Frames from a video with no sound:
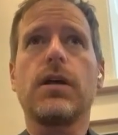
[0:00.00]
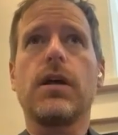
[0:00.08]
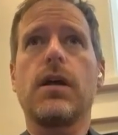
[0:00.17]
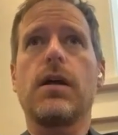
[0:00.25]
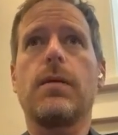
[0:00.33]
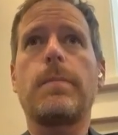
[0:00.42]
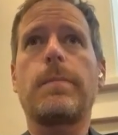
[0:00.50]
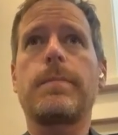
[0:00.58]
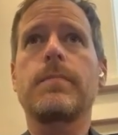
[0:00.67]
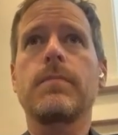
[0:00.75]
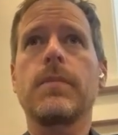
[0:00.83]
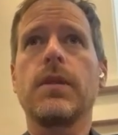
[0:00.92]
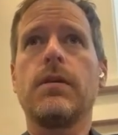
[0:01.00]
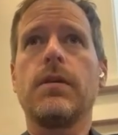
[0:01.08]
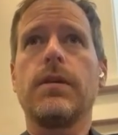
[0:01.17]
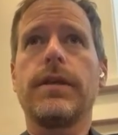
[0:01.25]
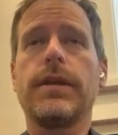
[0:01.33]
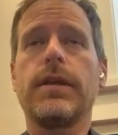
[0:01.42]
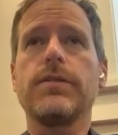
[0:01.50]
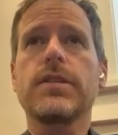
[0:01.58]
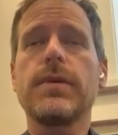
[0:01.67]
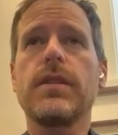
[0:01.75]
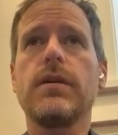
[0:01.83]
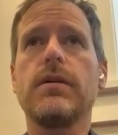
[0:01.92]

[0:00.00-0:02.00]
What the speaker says: some of